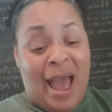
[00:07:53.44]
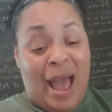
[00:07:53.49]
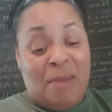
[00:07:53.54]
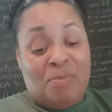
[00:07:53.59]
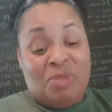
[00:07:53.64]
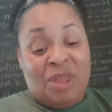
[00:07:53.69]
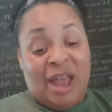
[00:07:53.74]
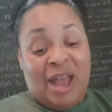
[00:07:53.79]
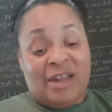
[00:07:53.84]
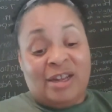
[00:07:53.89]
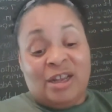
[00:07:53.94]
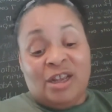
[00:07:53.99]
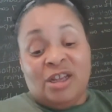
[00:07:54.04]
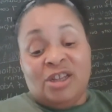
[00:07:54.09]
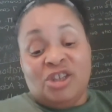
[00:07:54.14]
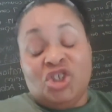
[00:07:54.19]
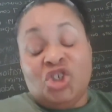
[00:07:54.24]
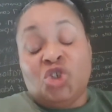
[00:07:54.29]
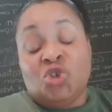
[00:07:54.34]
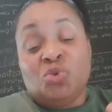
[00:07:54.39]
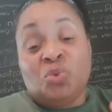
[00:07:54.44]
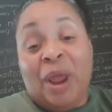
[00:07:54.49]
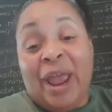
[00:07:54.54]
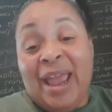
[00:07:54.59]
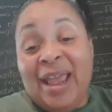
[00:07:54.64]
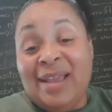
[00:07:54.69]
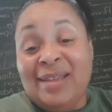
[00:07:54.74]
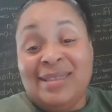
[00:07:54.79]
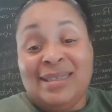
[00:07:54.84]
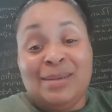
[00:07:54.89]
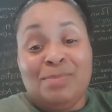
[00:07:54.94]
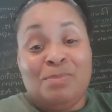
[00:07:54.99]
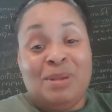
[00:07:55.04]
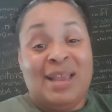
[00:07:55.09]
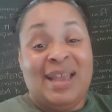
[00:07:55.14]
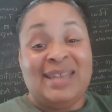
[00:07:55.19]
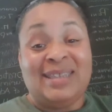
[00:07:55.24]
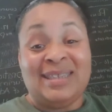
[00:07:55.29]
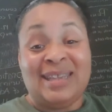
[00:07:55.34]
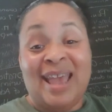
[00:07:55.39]
I'm not trained to
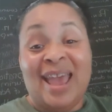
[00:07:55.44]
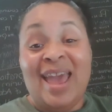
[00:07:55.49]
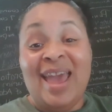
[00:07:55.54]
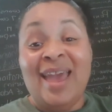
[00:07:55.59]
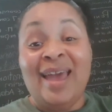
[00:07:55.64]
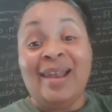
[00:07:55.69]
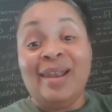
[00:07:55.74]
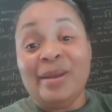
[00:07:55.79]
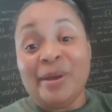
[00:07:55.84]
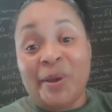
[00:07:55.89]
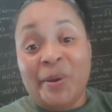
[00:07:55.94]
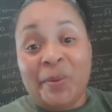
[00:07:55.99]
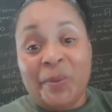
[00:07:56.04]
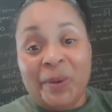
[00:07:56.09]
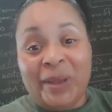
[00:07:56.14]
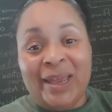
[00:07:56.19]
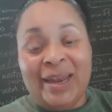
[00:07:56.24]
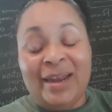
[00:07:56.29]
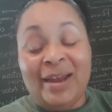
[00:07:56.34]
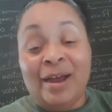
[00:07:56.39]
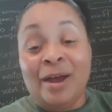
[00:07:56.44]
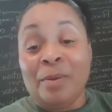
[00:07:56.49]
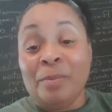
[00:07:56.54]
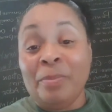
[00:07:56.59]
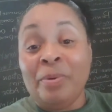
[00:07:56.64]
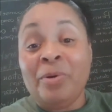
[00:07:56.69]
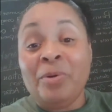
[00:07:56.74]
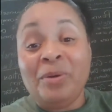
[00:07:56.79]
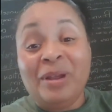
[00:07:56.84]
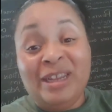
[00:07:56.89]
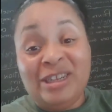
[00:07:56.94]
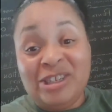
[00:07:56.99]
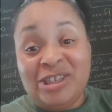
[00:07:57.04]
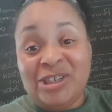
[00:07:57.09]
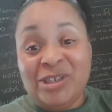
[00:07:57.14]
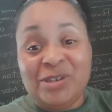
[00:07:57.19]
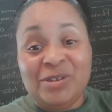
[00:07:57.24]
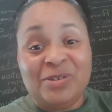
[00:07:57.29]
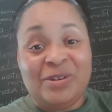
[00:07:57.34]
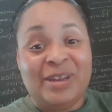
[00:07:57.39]
be as eloquent a
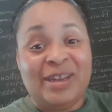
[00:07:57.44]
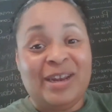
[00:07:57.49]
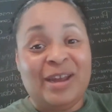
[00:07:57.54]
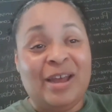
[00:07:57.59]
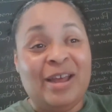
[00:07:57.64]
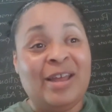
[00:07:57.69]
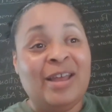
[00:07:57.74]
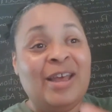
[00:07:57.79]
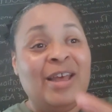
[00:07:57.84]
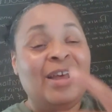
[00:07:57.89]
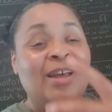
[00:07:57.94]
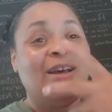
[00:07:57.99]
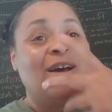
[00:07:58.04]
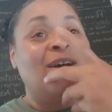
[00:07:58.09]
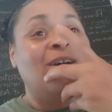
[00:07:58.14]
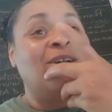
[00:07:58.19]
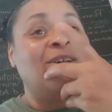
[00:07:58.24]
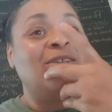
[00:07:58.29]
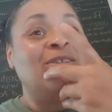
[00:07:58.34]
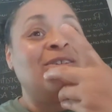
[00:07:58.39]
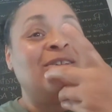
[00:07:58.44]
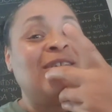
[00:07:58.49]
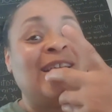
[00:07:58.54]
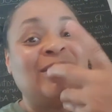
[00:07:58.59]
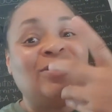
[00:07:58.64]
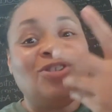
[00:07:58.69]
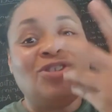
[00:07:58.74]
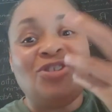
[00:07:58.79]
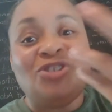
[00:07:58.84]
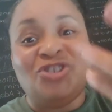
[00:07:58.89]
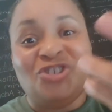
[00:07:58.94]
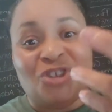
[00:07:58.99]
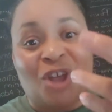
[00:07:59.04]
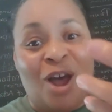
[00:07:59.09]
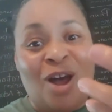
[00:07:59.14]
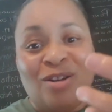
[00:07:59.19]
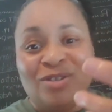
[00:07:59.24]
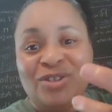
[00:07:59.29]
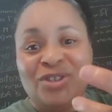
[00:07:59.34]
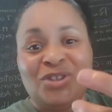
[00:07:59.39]
preacher and a, a
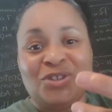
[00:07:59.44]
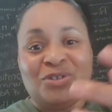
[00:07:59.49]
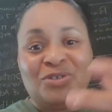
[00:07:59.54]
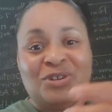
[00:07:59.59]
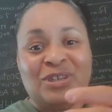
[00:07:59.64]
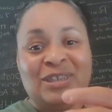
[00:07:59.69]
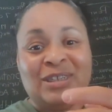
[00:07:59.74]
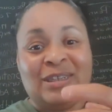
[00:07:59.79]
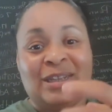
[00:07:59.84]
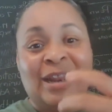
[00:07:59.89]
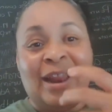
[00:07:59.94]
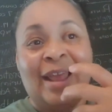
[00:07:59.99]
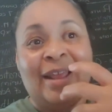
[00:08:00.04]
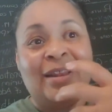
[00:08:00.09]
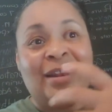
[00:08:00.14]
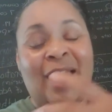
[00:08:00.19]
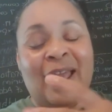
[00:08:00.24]
exalter like